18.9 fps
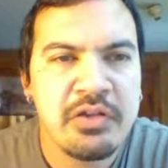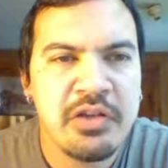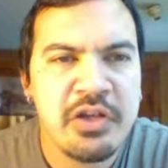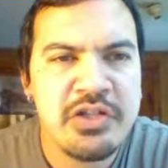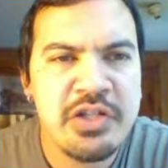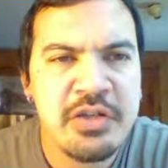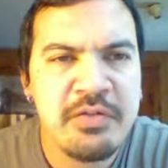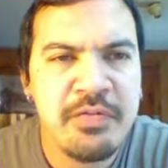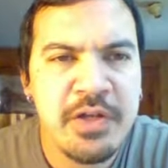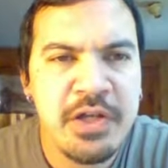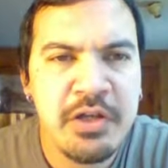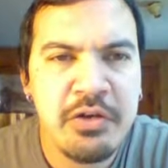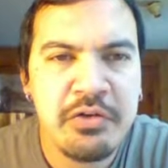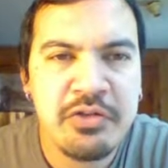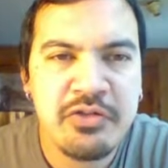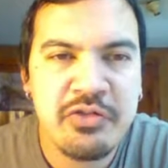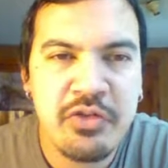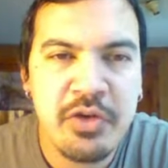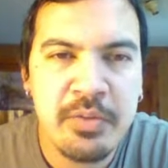Touching
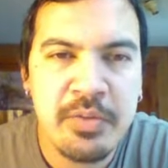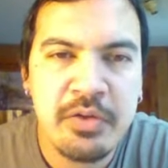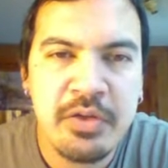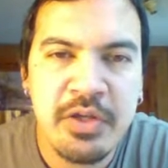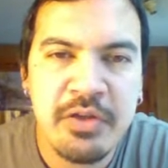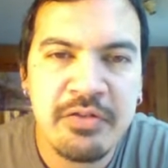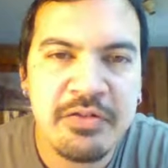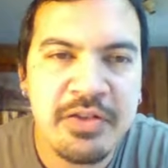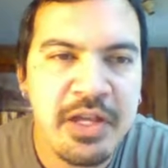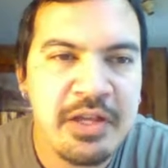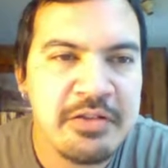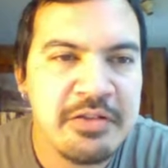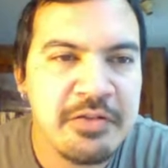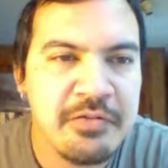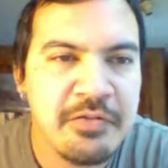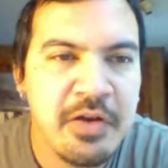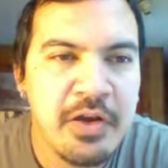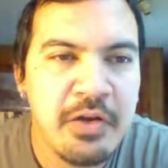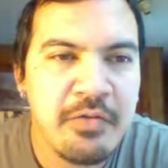video tribute gives thanks
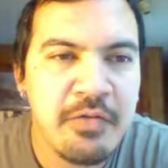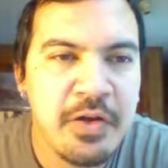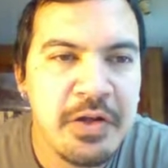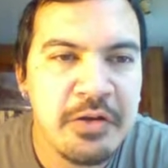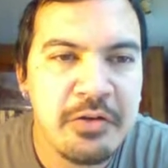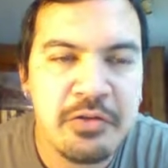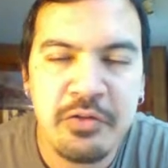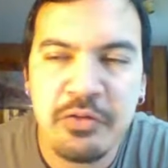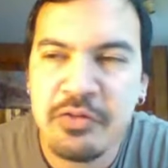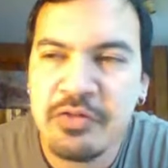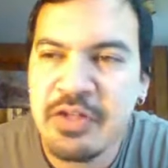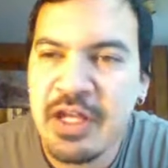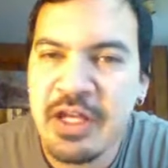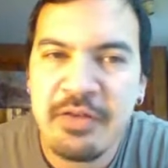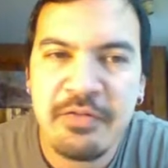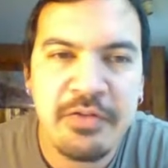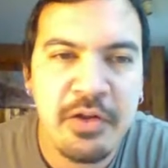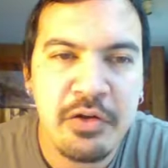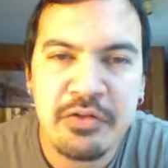to firefighters who
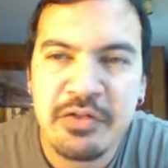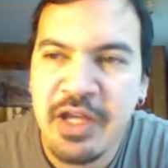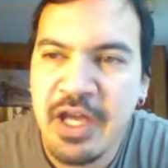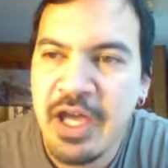saved their